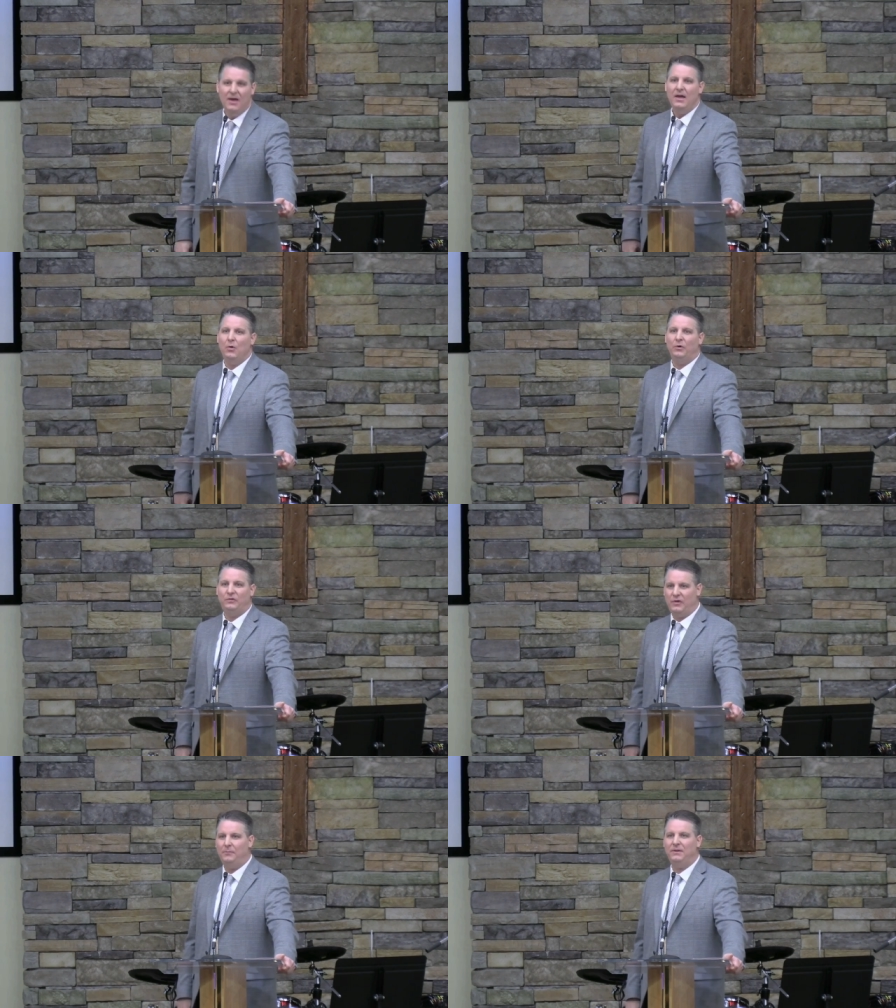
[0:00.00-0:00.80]
It was
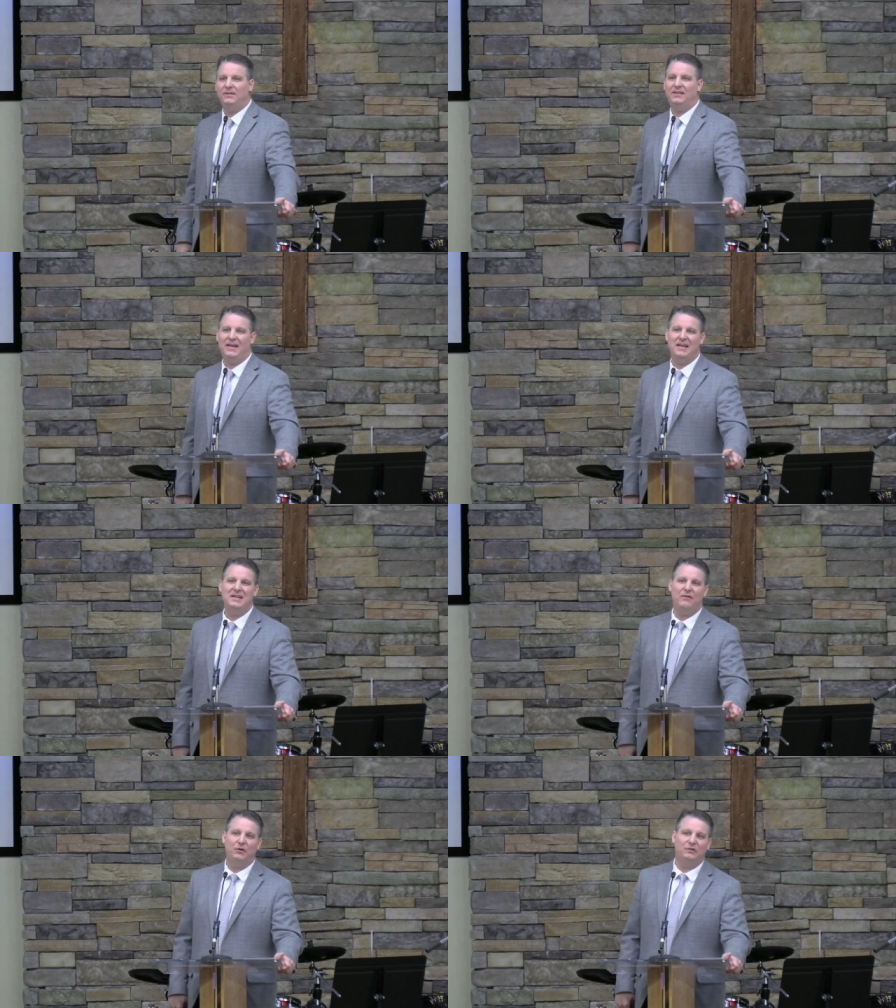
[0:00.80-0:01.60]
something that they had
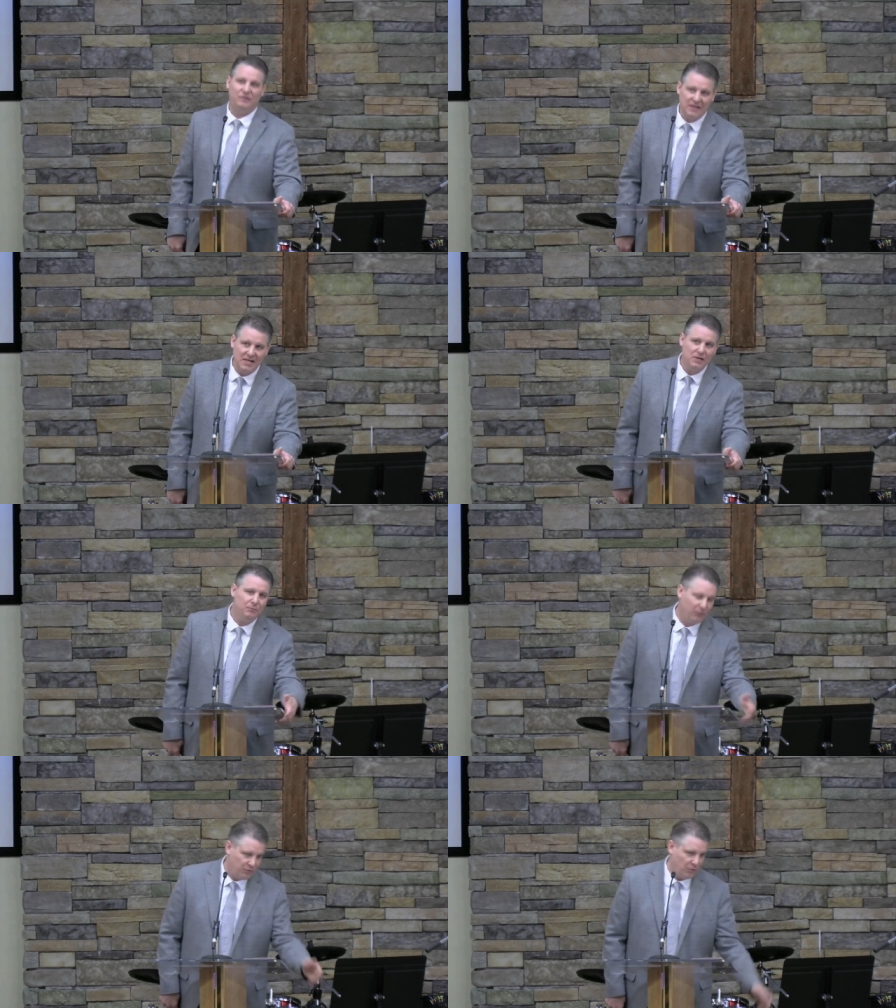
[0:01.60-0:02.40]
never seen
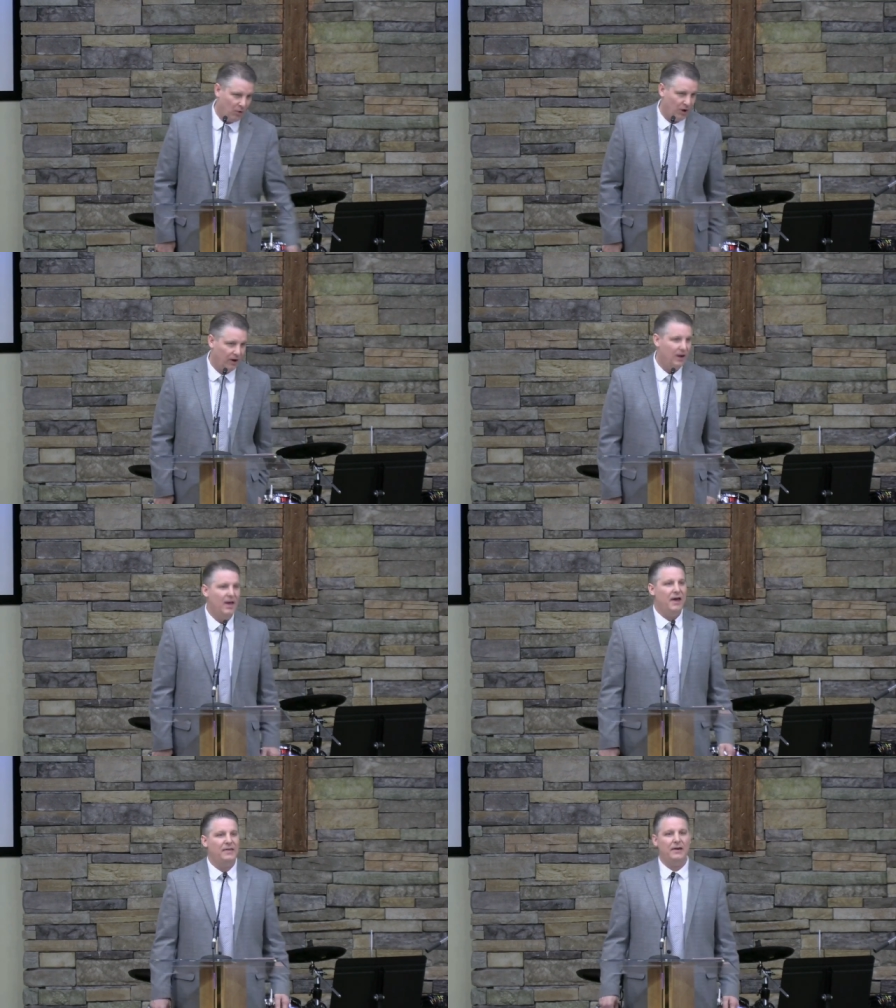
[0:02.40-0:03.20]
before,
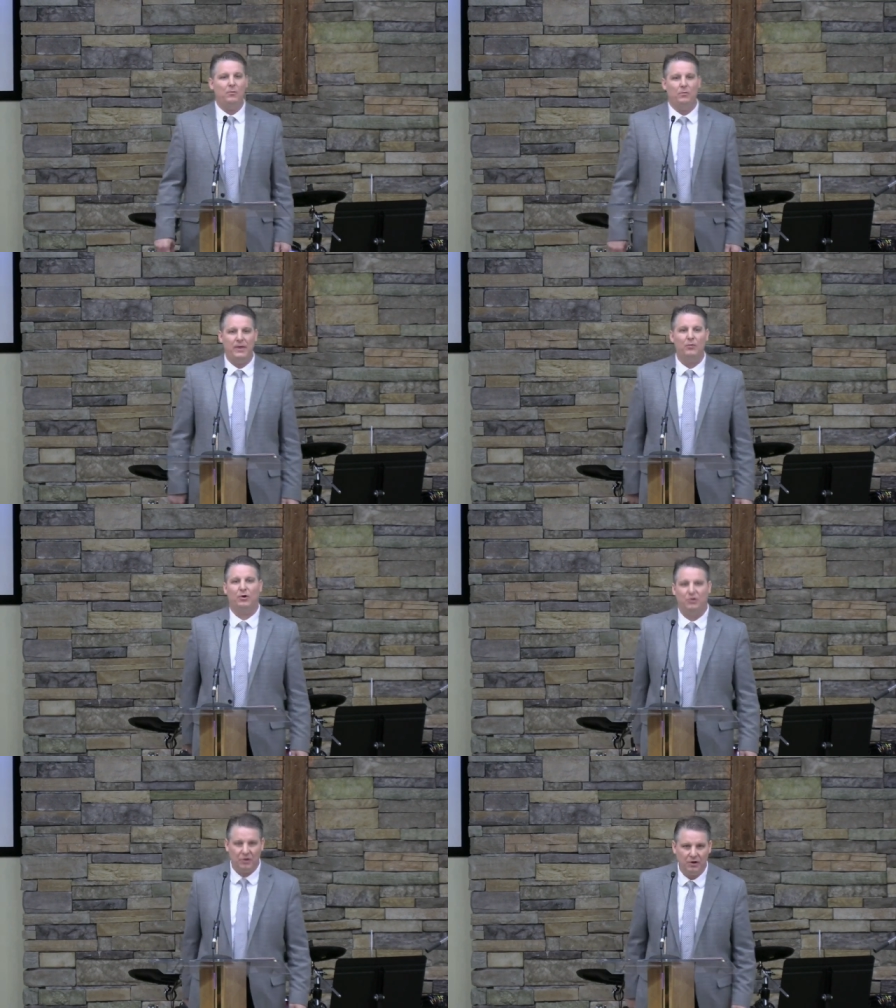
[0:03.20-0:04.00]
and they, they were
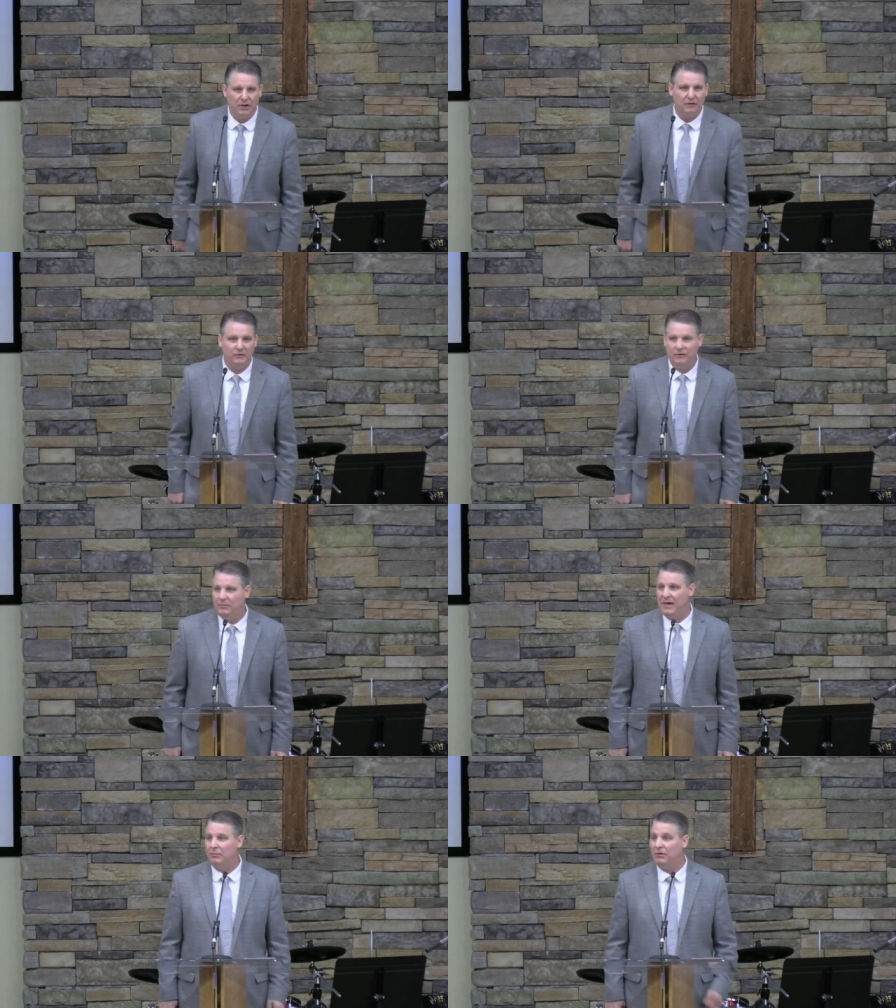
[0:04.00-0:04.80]
curious to
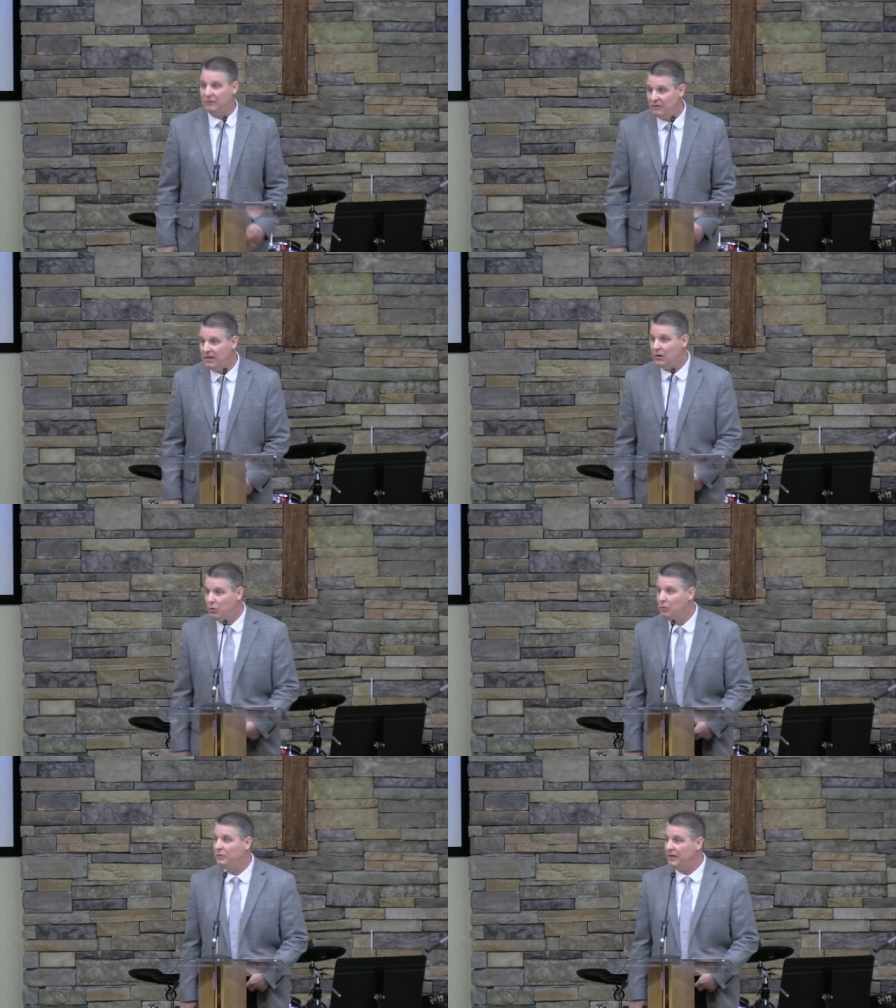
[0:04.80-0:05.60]
be able to see
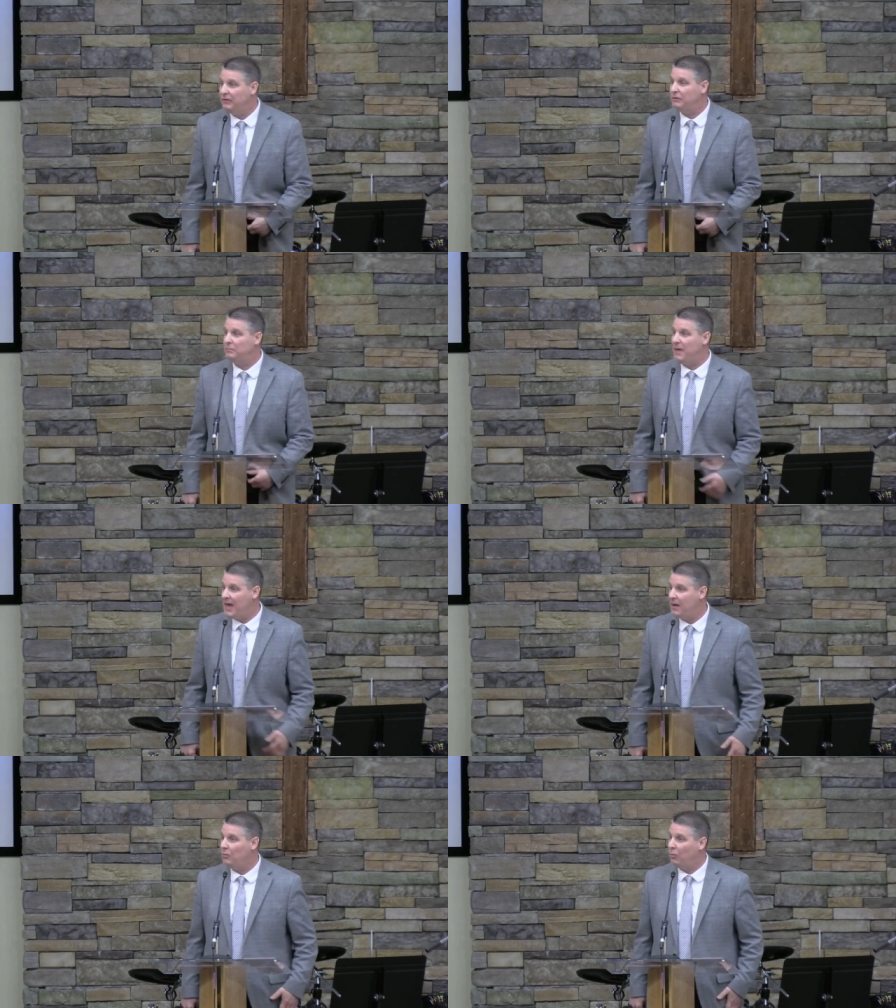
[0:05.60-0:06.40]
who this
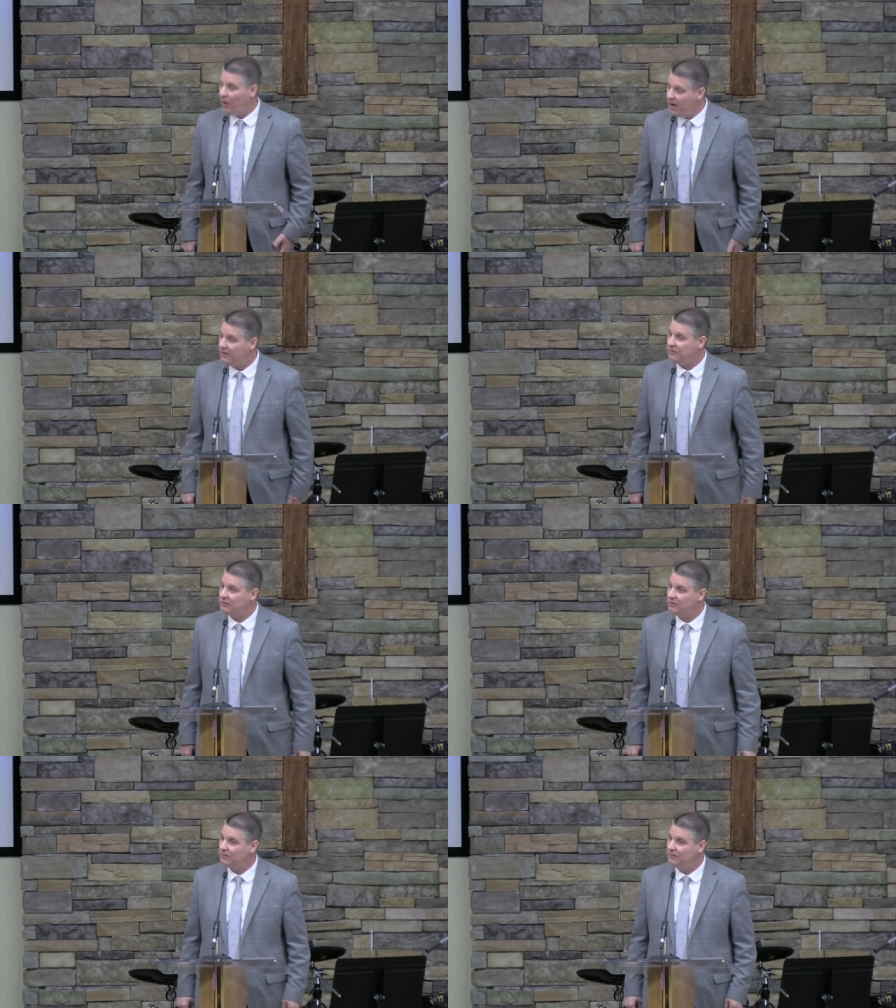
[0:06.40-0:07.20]
man was.